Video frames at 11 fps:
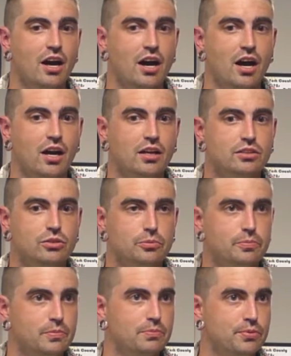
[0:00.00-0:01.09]
to
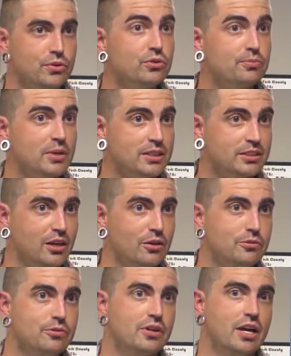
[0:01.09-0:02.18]
prove
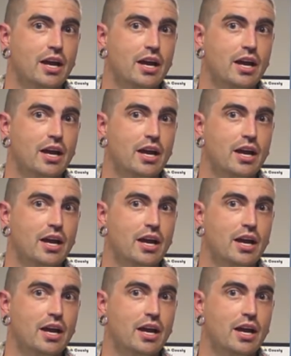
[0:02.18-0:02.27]
myself.